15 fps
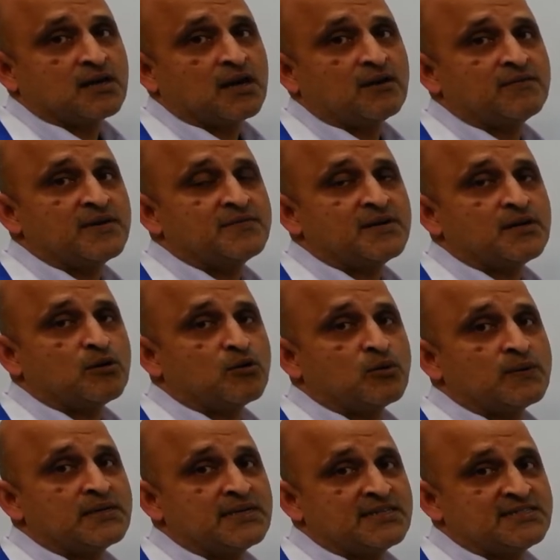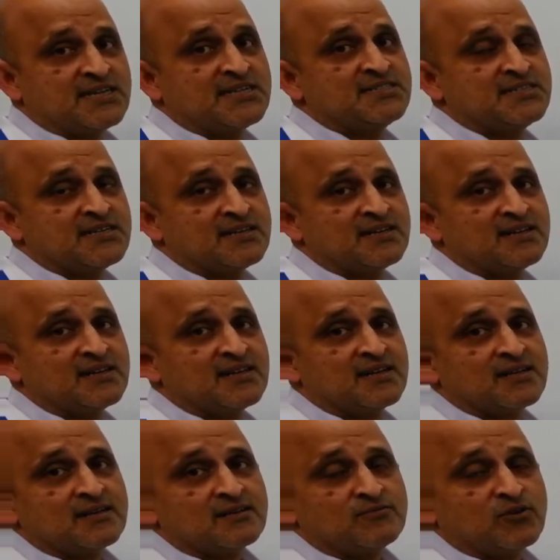However, over digestion,
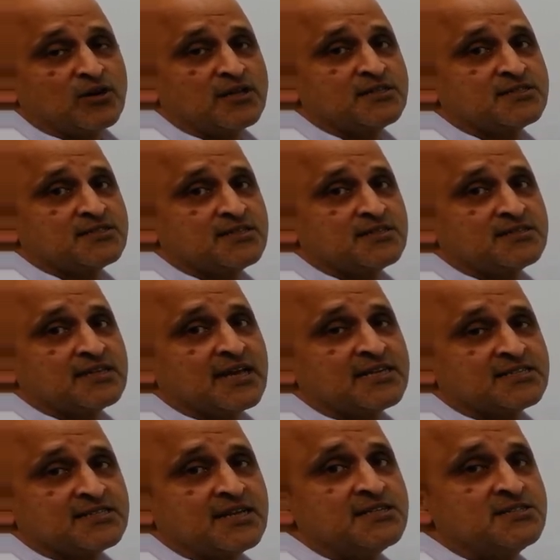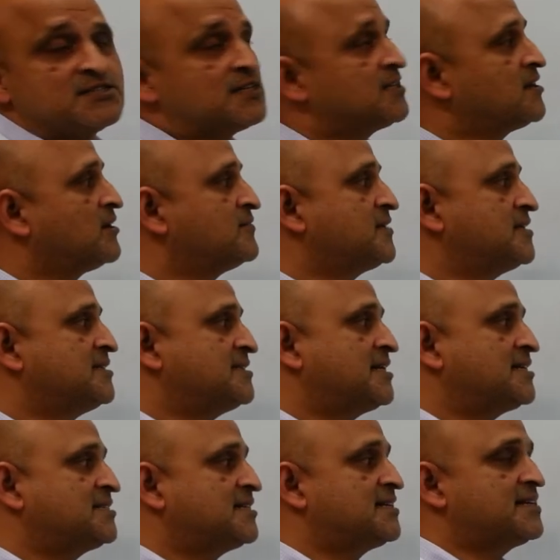for instance, extension of the
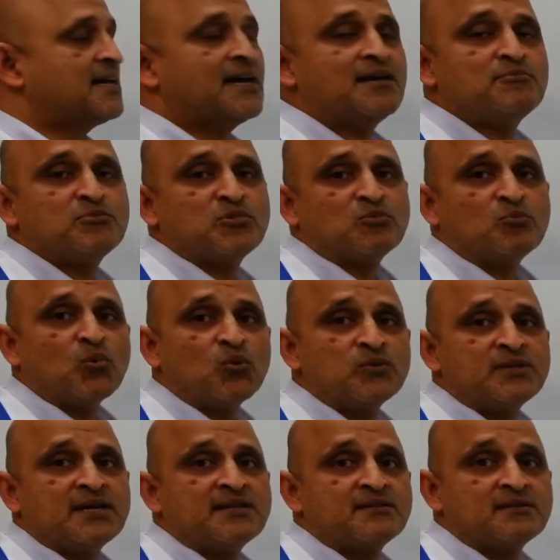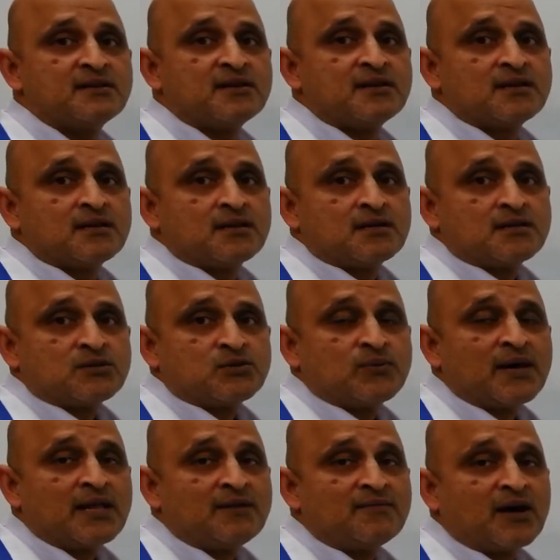digestion time to more than
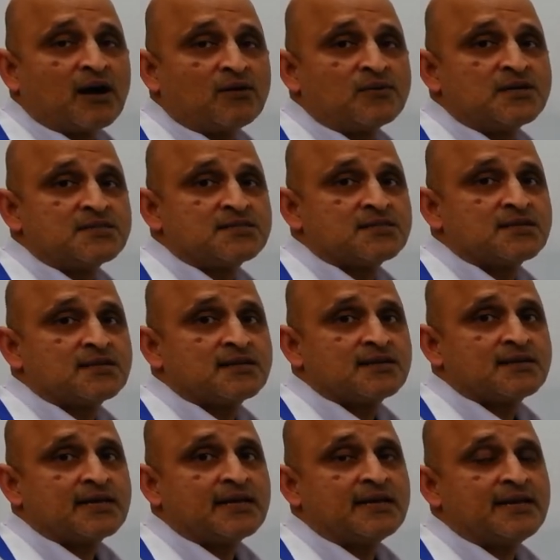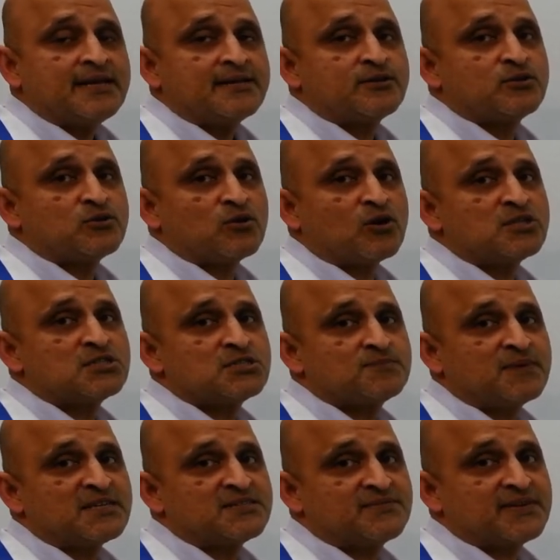12 hours can lead to
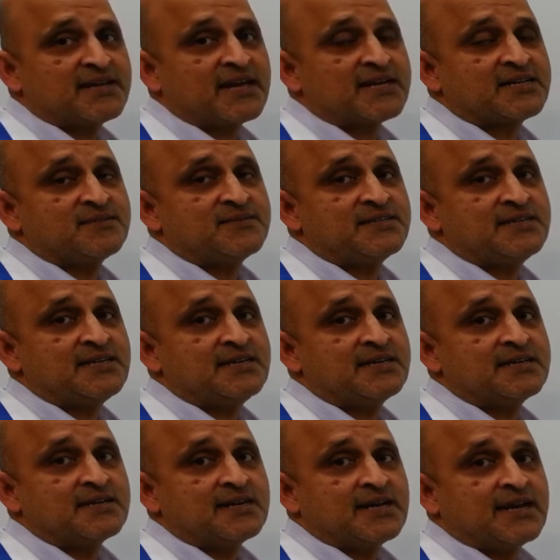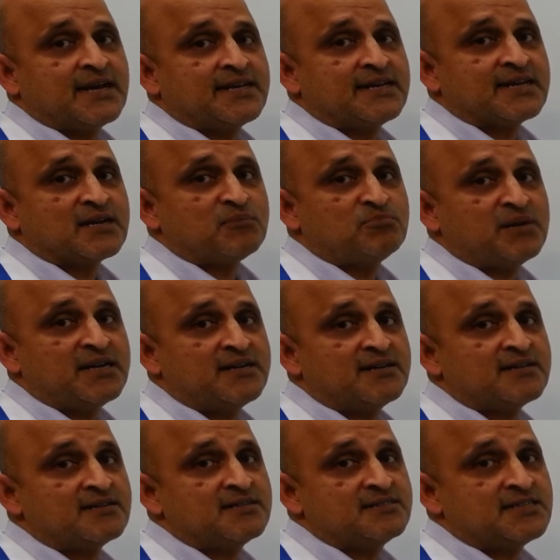non-specific activity and the complete
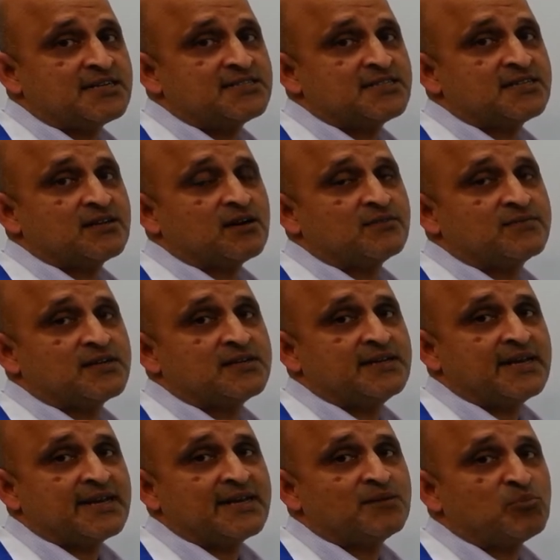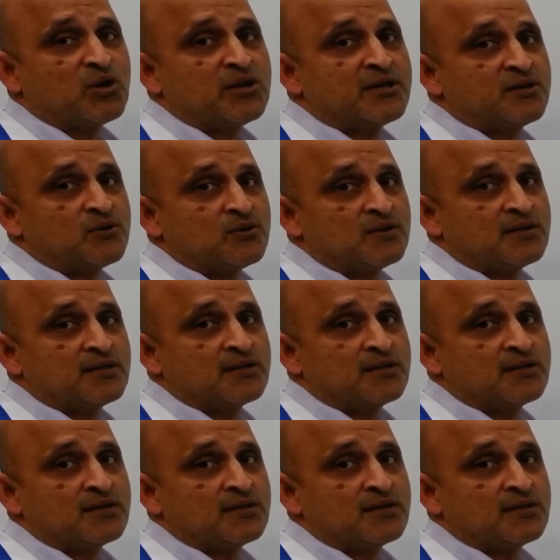digestion of the DNA molecule.